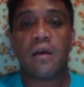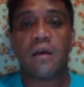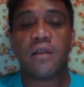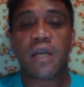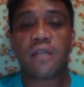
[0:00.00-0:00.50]

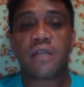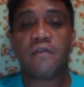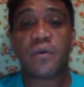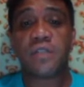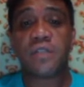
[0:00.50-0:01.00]
negative
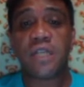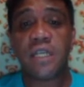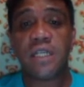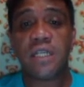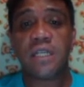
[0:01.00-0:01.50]

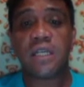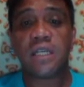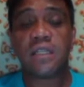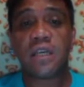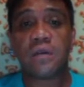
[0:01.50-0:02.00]
14
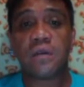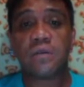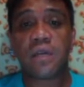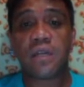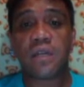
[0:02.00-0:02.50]
is equal
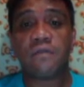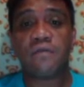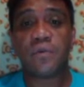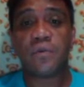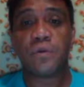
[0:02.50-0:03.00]
to
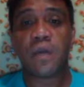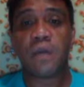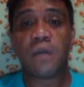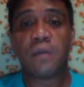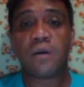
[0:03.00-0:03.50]
negative
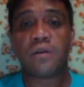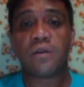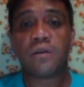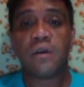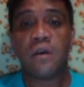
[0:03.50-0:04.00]
2k,
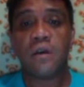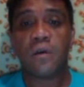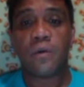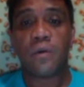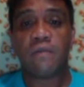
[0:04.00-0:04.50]
because
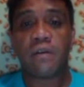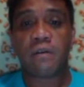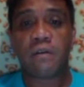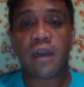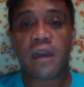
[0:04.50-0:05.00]
we have
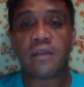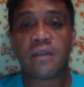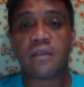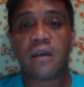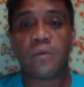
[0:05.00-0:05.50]
here
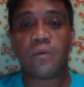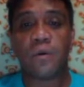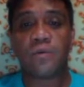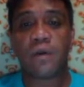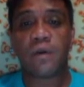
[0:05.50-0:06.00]
x and we
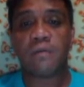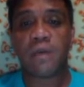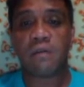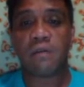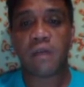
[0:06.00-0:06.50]
also have
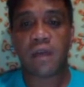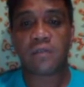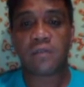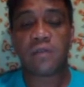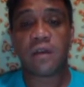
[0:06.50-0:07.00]
here
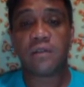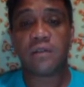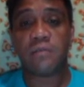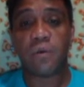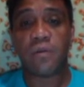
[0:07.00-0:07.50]
x, so they are
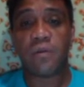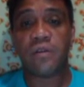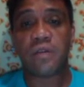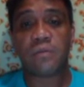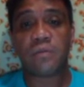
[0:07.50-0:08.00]
both the
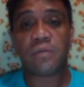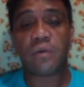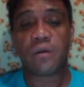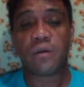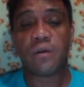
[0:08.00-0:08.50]
same, so
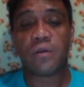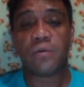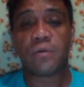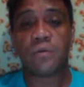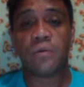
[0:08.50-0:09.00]
we are going
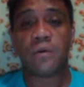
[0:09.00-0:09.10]
to